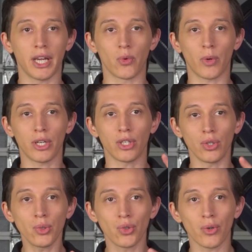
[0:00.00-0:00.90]
and why
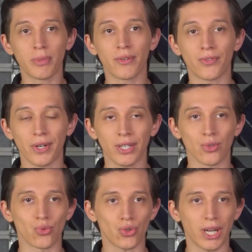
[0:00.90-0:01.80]
you shouldn't be afraid
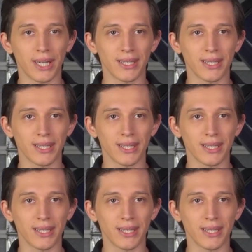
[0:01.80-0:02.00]
to try